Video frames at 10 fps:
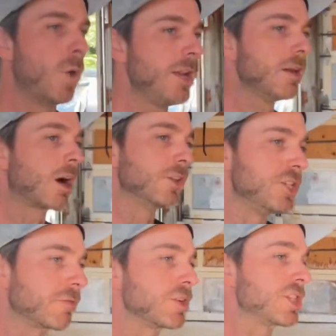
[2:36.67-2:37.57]
what are the
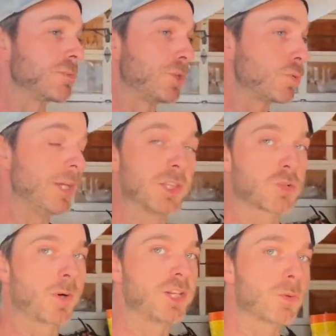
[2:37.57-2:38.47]
differences between the
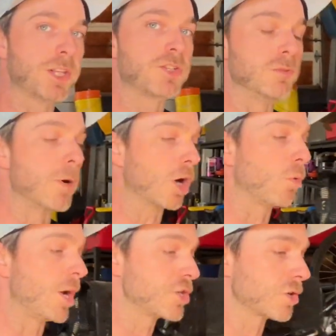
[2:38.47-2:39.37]
2022 Mark
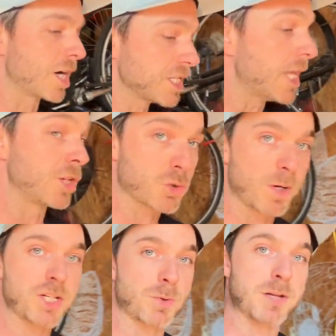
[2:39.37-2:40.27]
I trucks and the
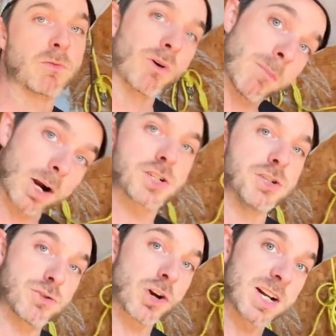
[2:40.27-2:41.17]
2024 Mark
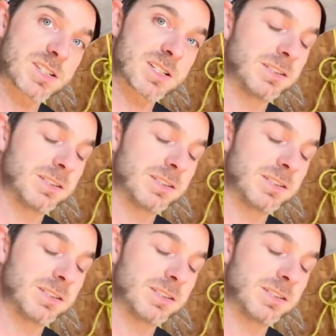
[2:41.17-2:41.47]
II trucks?